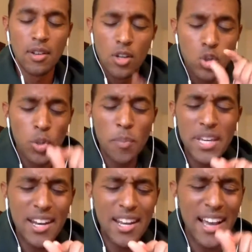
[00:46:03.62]
So in the
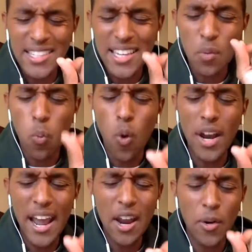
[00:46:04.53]
beginning, I said,
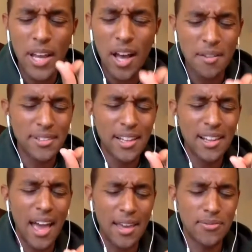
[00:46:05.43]
what area of
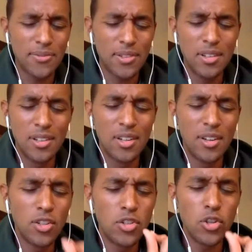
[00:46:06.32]
life
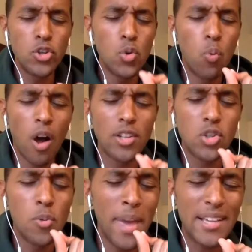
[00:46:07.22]
do you want
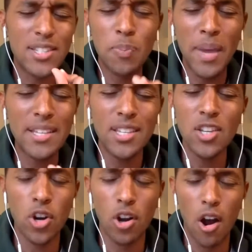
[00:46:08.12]
to make space
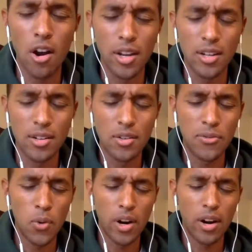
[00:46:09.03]
in your garden
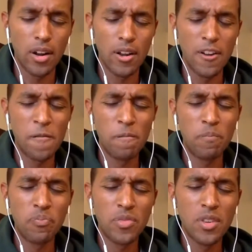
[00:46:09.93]
for?
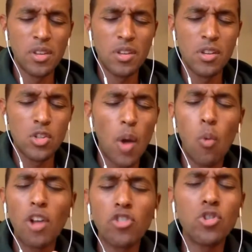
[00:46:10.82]
So I
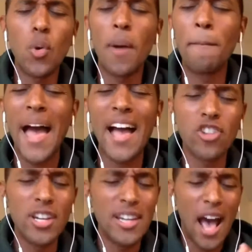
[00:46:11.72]
want you to
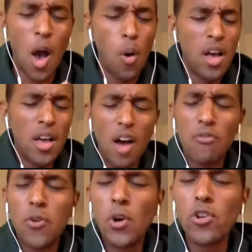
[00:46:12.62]
imagine now a
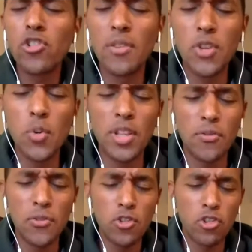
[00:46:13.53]
version of you in the
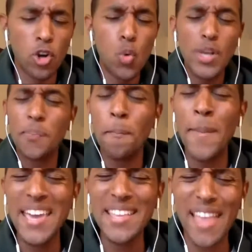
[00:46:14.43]
future who has
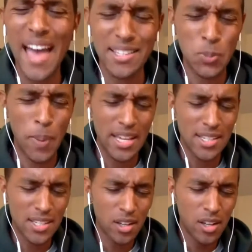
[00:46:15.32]
made that
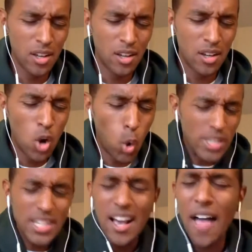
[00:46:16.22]
space, who
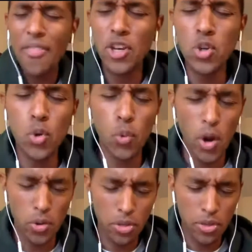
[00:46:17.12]
has got the new
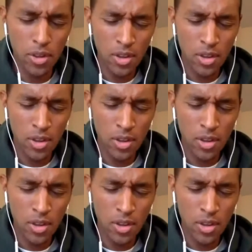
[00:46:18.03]
growth,